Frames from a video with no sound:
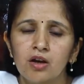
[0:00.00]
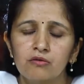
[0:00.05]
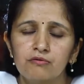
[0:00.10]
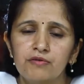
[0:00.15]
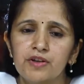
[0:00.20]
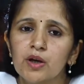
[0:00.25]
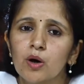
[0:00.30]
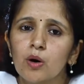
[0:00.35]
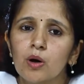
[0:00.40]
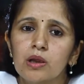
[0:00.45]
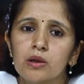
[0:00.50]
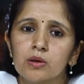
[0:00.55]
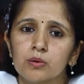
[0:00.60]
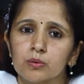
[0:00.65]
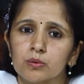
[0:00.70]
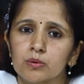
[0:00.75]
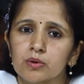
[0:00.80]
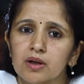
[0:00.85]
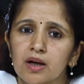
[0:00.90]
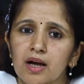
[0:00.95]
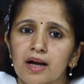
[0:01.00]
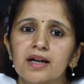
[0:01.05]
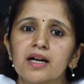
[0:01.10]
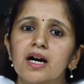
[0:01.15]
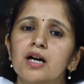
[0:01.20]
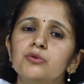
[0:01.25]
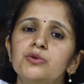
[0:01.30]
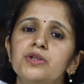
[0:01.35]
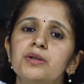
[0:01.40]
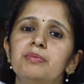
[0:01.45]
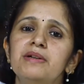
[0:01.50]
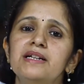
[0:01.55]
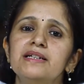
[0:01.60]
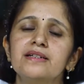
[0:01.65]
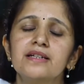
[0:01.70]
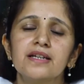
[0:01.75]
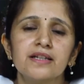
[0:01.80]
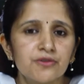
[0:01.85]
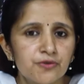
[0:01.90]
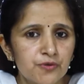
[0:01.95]
We all know
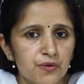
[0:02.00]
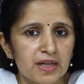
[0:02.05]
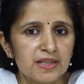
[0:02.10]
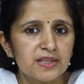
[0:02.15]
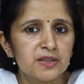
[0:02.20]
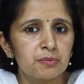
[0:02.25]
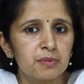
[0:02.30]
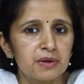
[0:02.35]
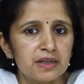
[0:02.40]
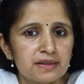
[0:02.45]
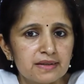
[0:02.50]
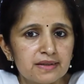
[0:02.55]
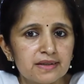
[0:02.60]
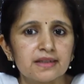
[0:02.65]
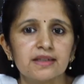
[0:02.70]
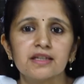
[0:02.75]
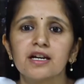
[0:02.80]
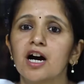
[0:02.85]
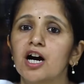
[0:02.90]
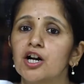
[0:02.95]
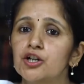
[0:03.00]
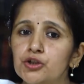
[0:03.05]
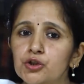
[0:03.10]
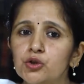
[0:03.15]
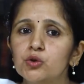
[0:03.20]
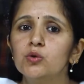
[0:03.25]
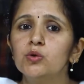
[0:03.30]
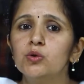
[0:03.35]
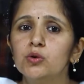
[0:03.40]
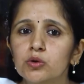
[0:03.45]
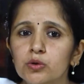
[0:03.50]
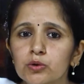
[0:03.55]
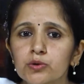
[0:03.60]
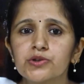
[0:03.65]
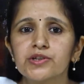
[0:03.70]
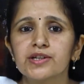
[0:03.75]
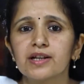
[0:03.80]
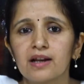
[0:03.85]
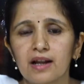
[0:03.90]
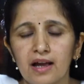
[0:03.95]
accountability and transparency are two
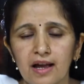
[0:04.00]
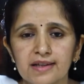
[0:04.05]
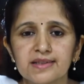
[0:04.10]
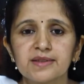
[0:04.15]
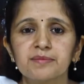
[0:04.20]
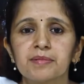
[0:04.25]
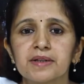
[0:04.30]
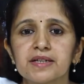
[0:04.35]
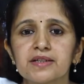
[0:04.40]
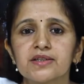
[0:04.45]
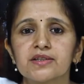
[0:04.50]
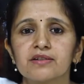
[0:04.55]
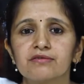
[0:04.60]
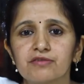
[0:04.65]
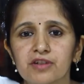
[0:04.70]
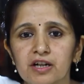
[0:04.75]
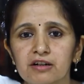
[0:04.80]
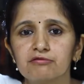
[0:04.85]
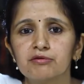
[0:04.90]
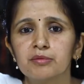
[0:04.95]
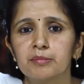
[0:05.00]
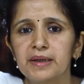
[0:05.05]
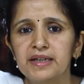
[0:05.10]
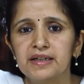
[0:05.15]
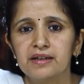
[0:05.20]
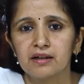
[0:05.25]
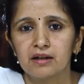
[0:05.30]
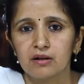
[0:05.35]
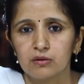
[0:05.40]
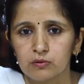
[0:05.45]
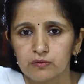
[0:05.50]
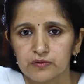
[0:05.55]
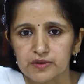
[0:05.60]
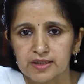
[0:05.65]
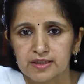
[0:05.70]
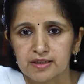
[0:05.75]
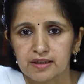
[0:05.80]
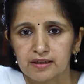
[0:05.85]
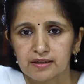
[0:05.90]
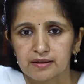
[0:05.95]
crucial aspects of governmental
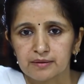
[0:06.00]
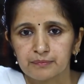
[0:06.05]
oversight